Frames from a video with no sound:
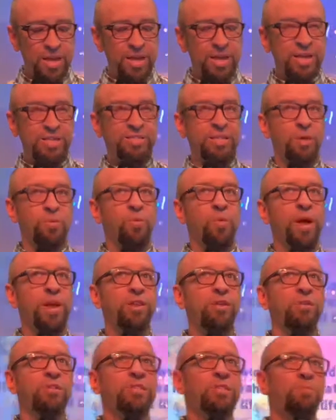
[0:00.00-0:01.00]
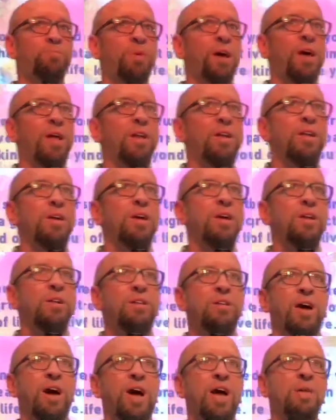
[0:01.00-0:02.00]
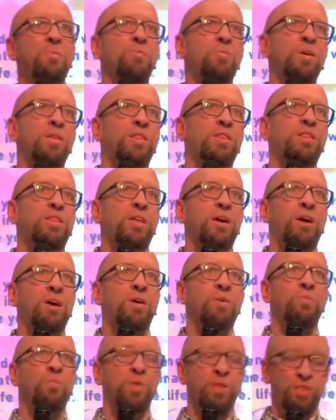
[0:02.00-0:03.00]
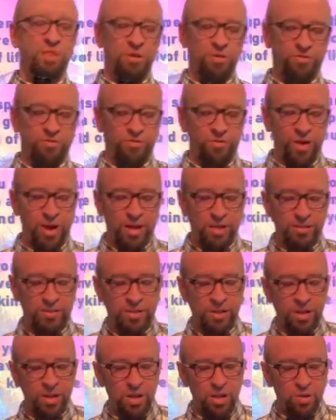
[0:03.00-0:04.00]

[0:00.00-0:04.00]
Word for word: You see, when you spend time with uh, with your friends,